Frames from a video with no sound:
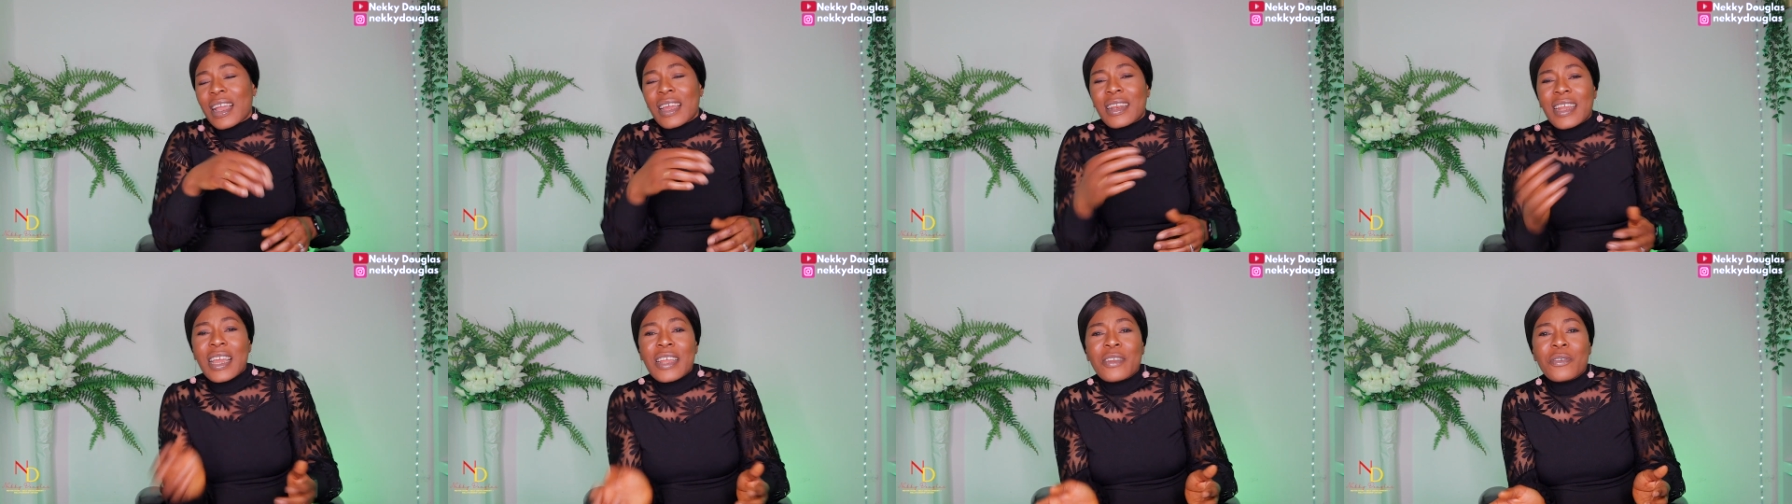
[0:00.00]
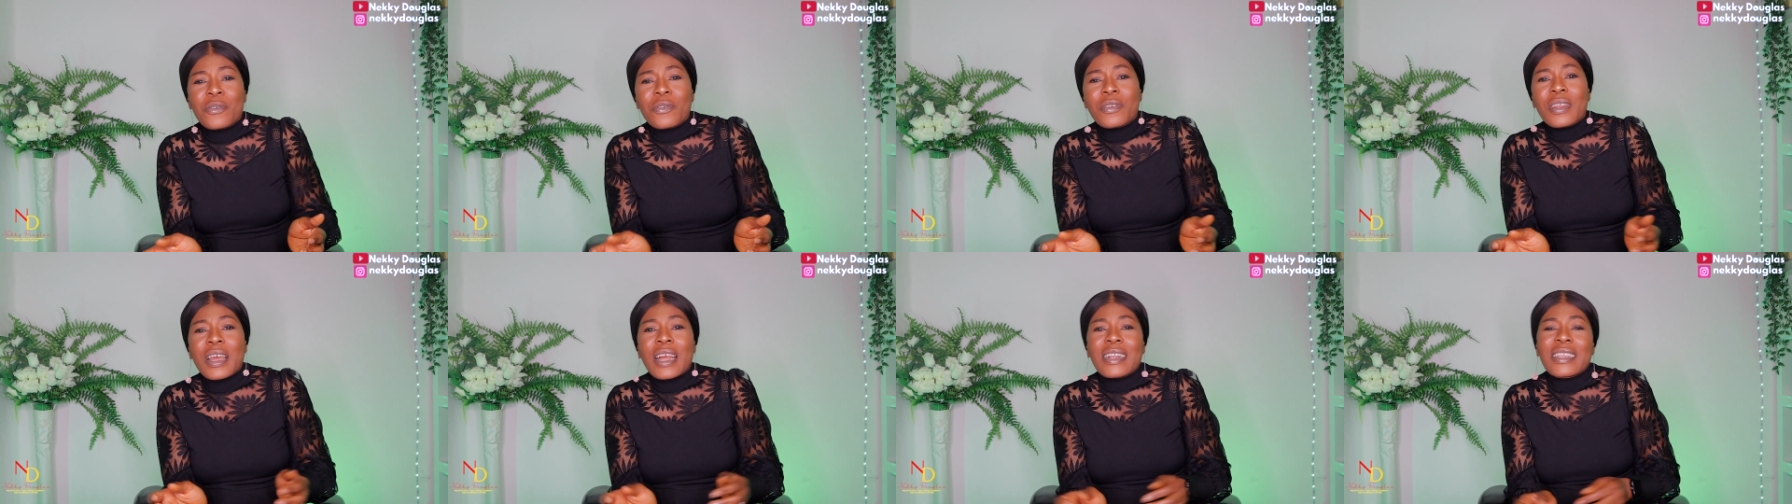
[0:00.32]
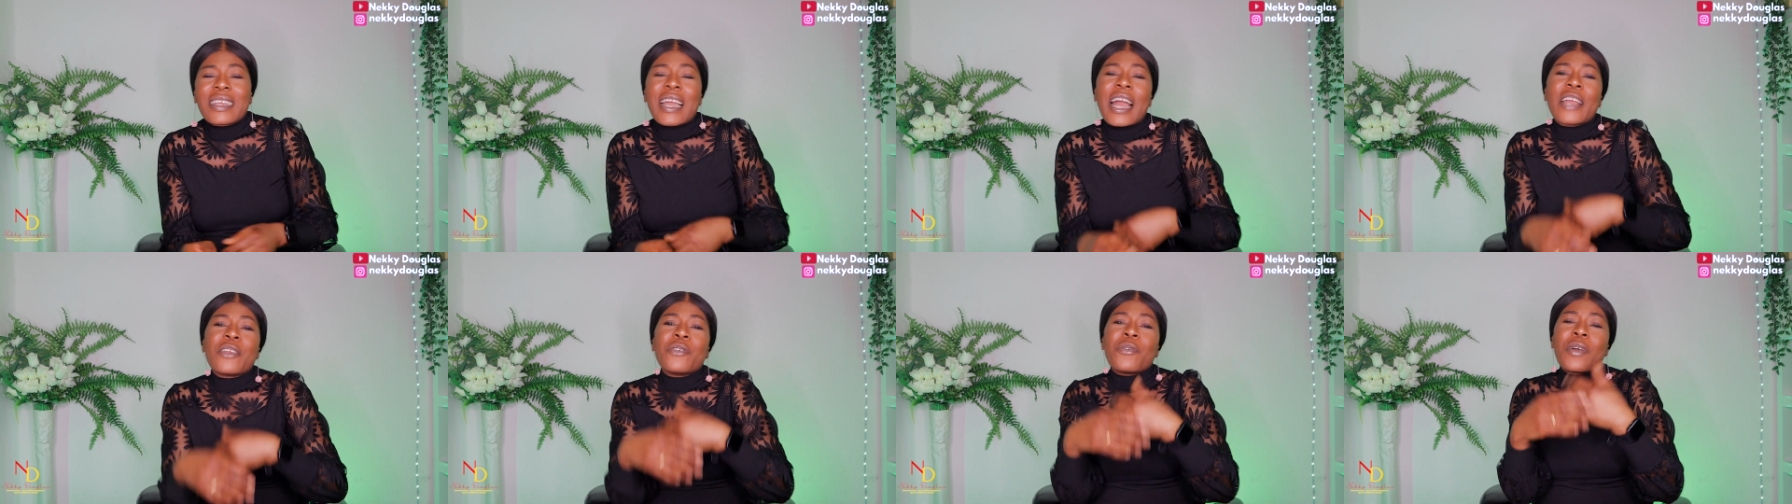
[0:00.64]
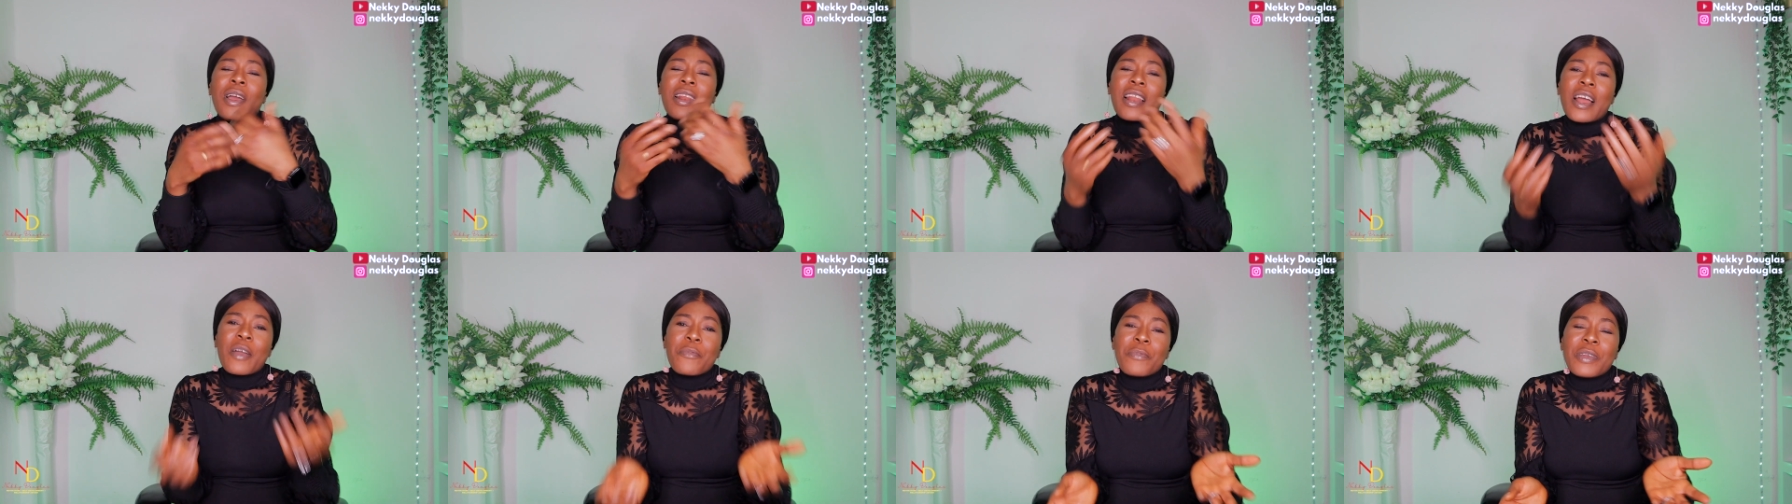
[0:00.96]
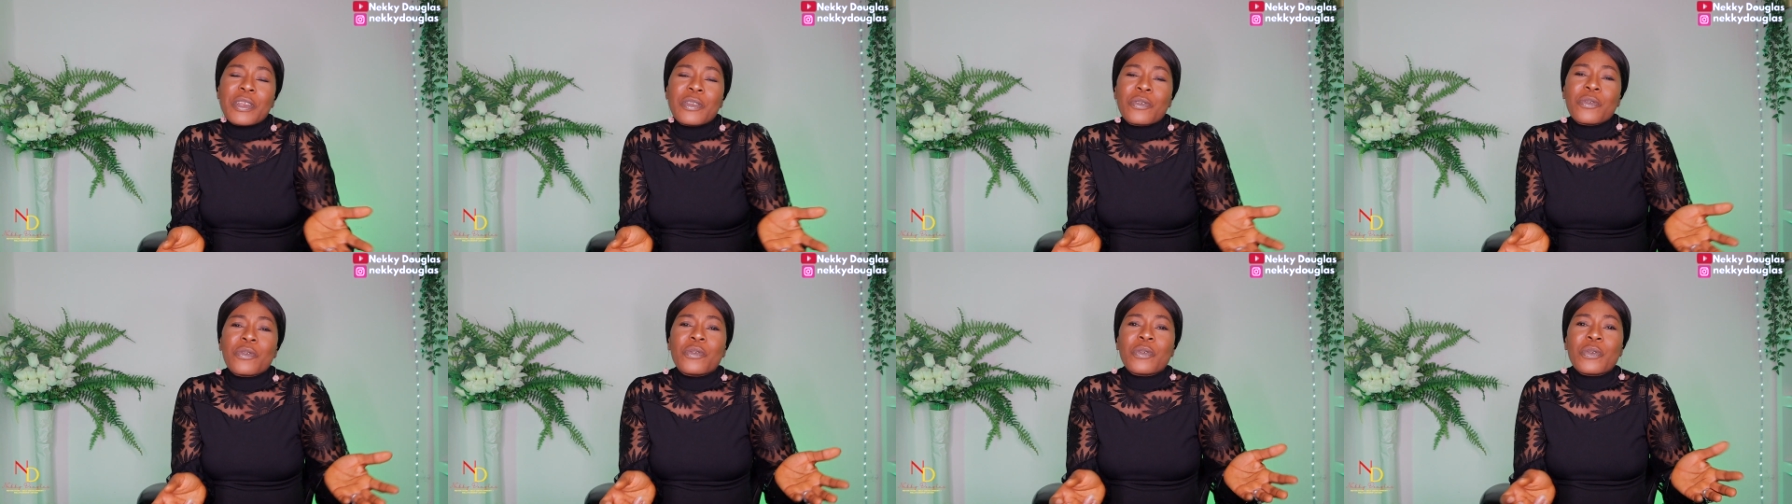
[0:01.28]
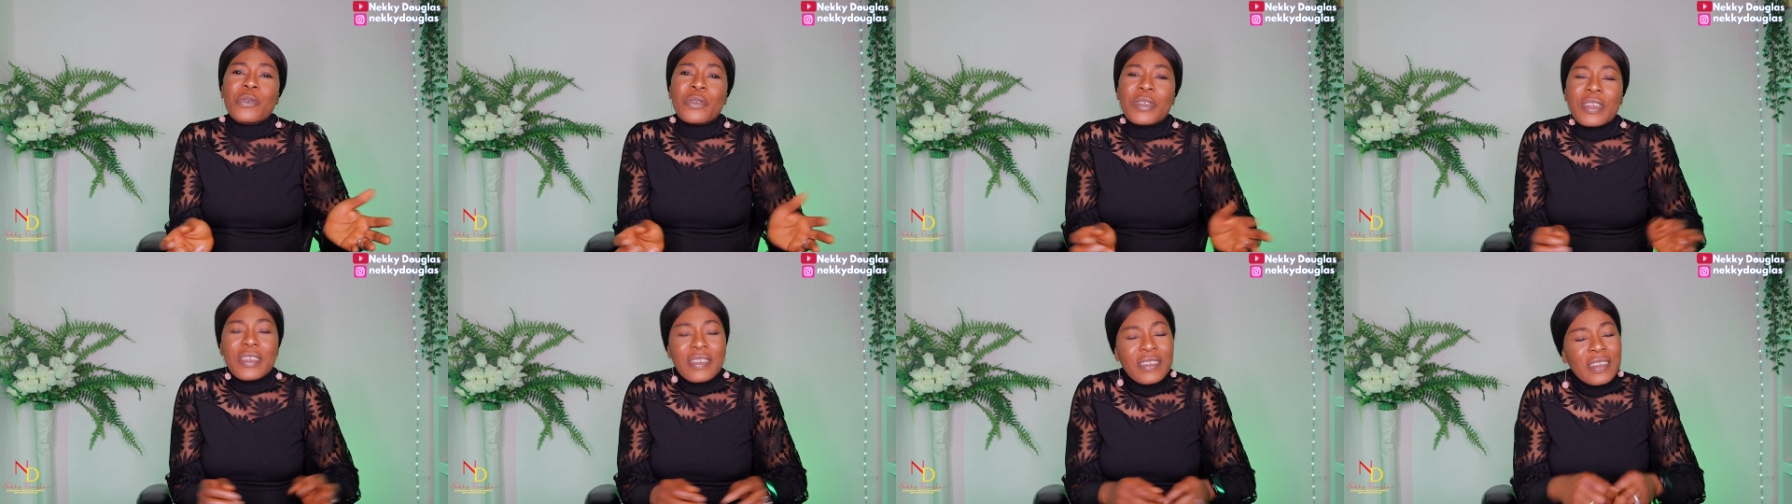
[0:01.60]
Can I do that? Can you allow me to
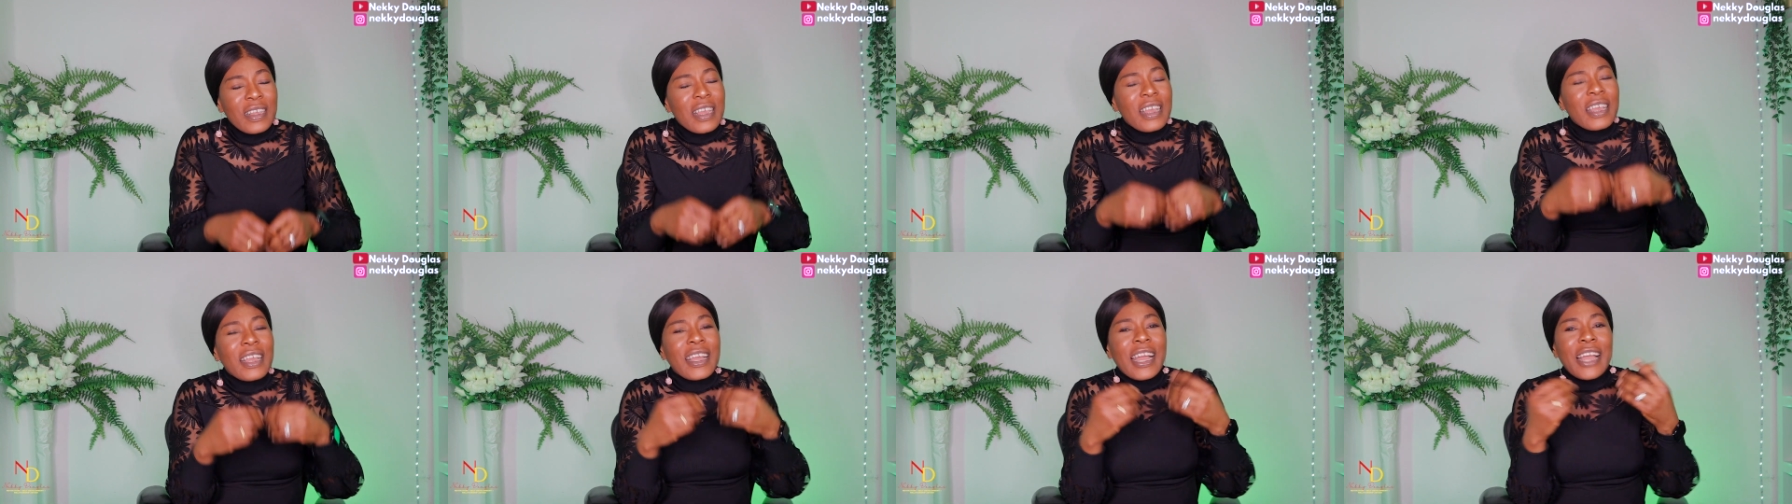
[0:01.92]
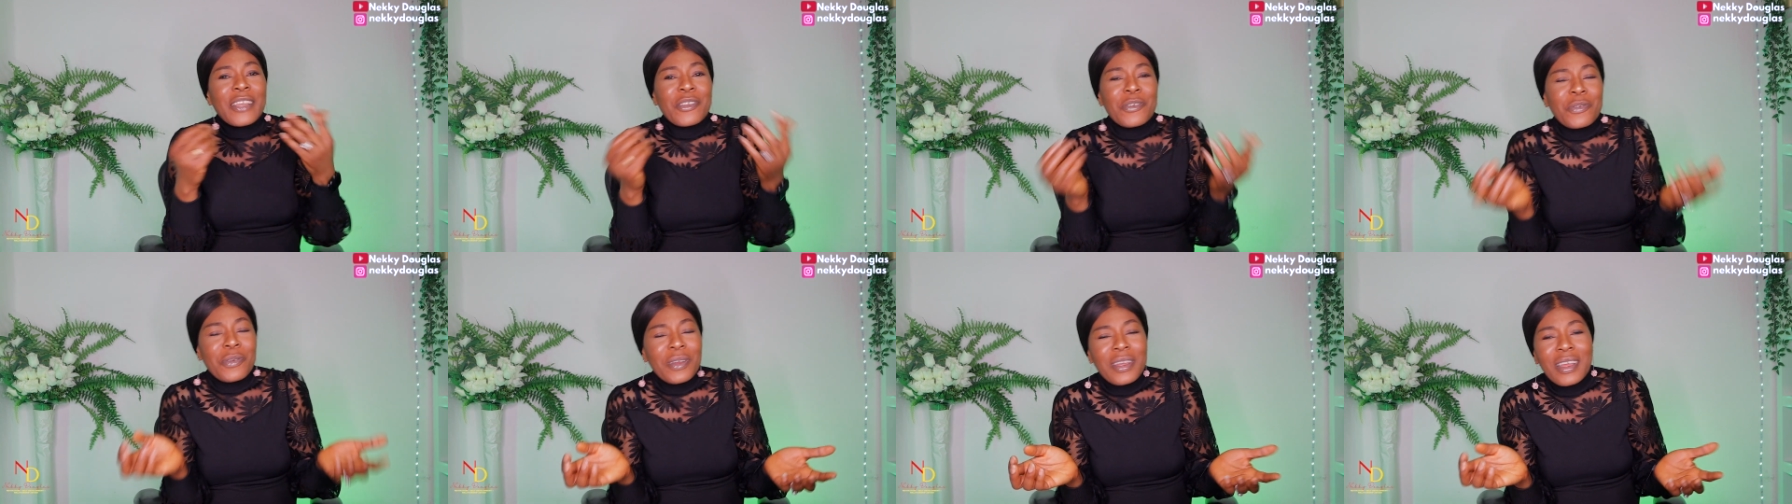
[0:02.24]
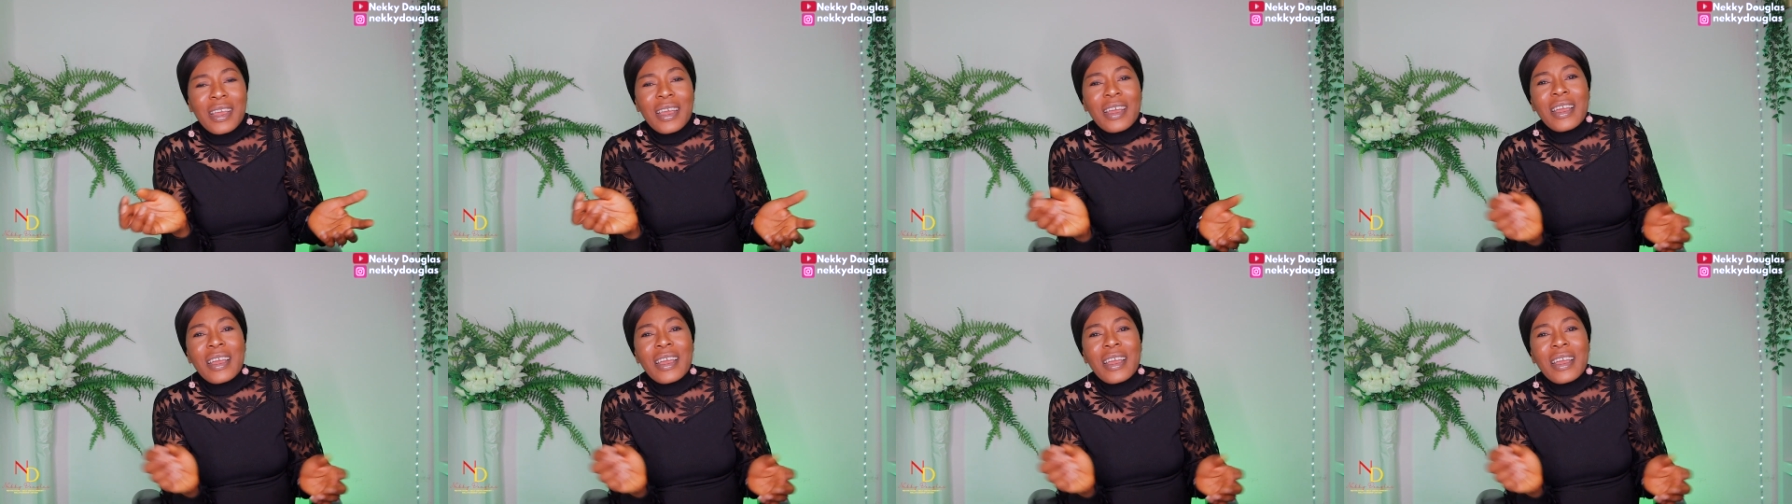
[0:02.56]
do this? Can you?